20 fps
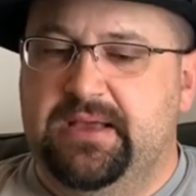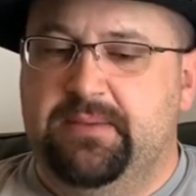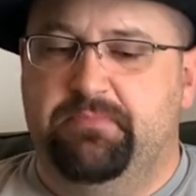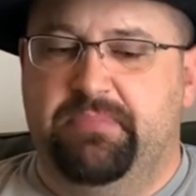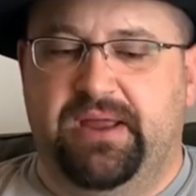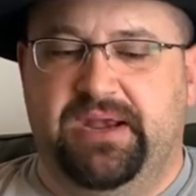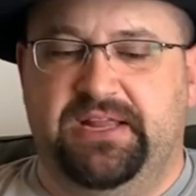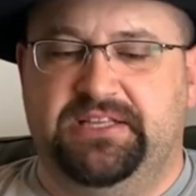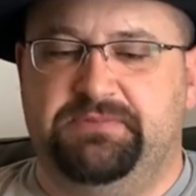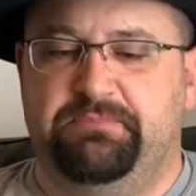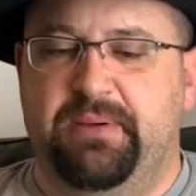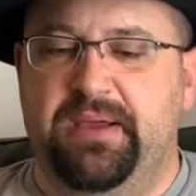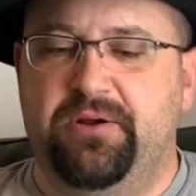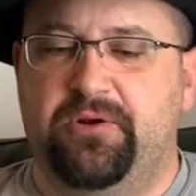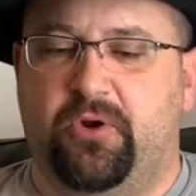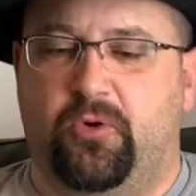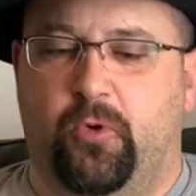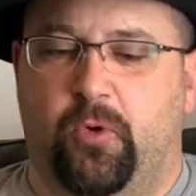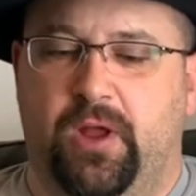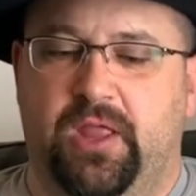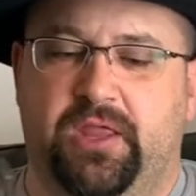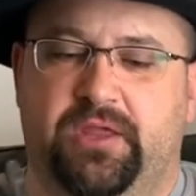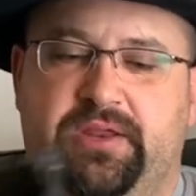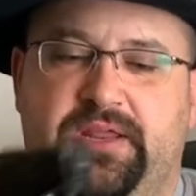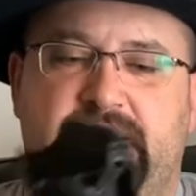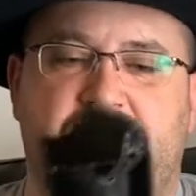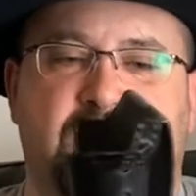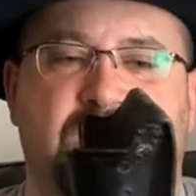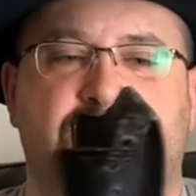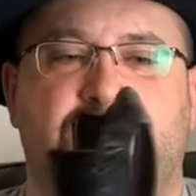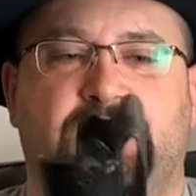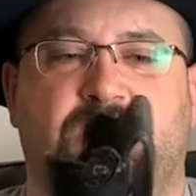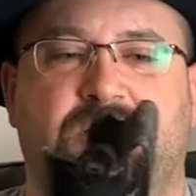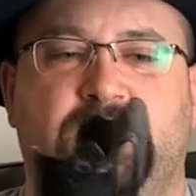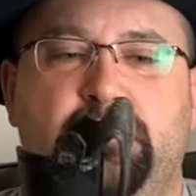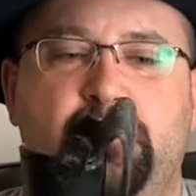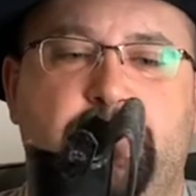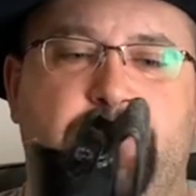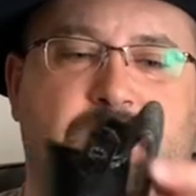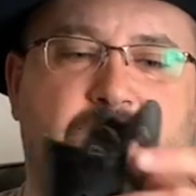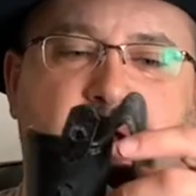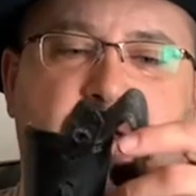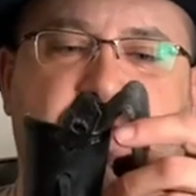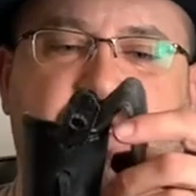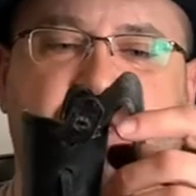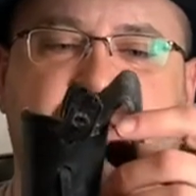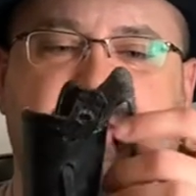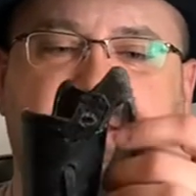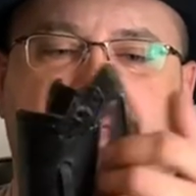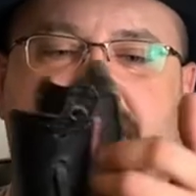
but it's better quality and the loop on it,